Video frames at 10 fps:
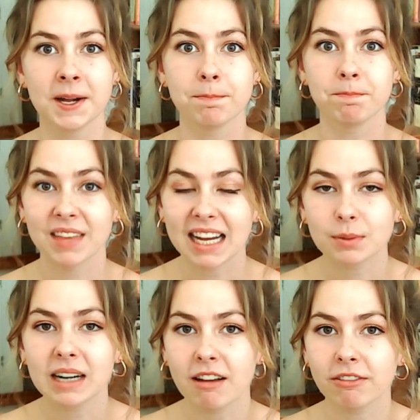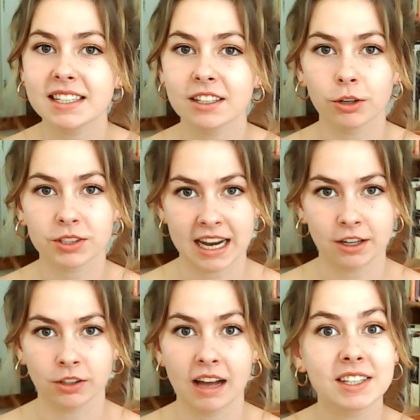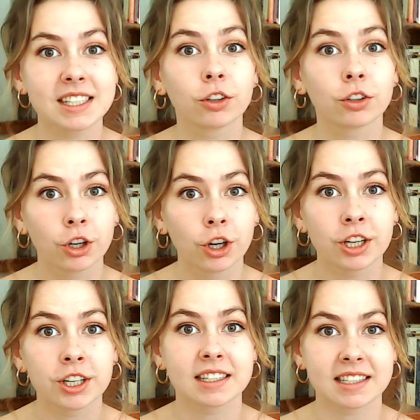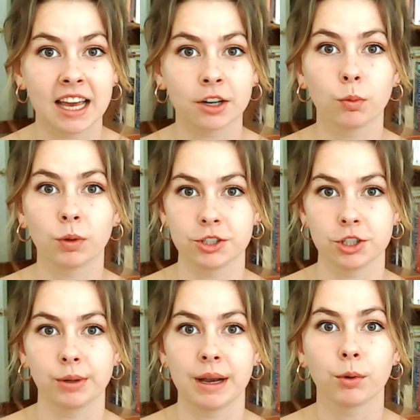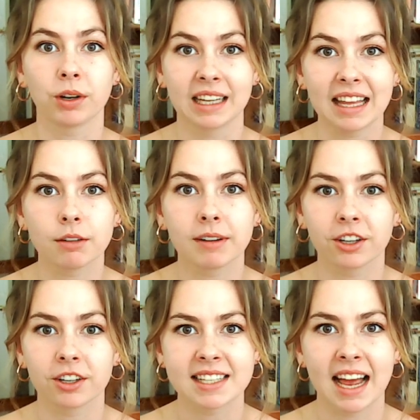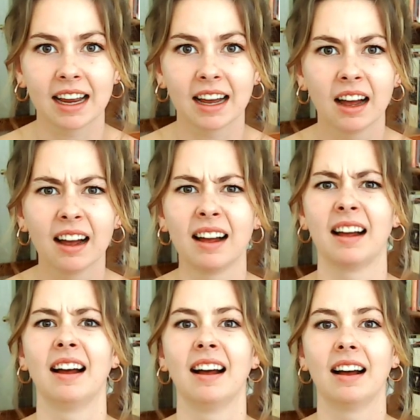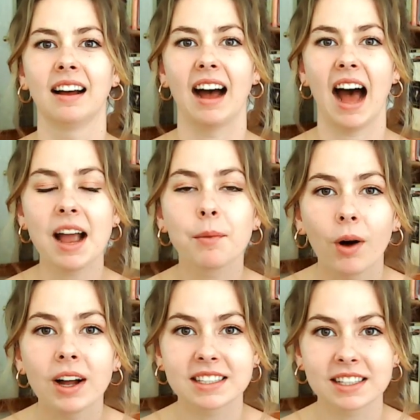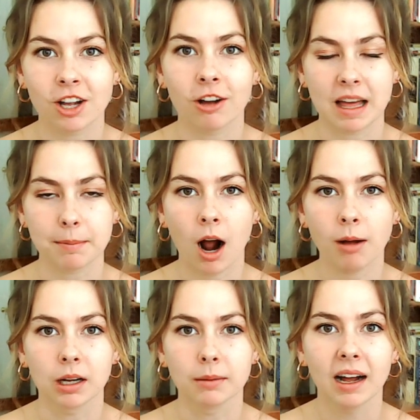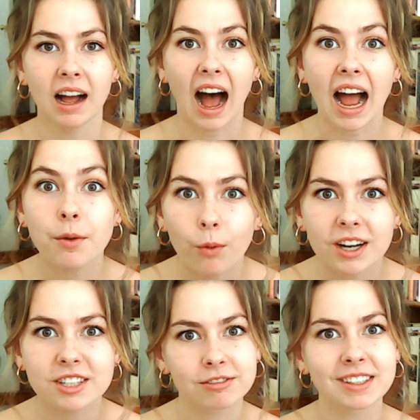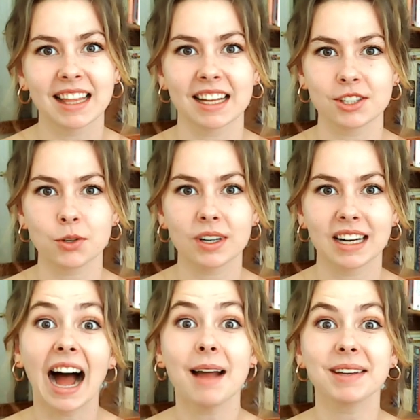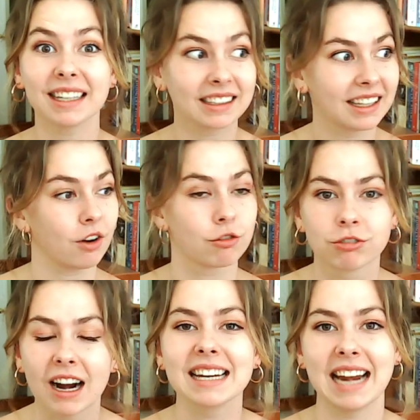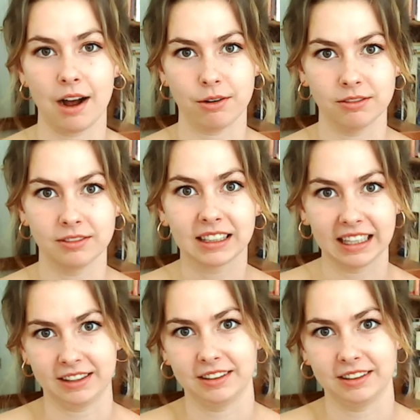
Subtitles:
That's what every single title, every single good title will do. It will get the reader to say, I want to solve that problem. I want to read that story. I'm going to click right now. Click.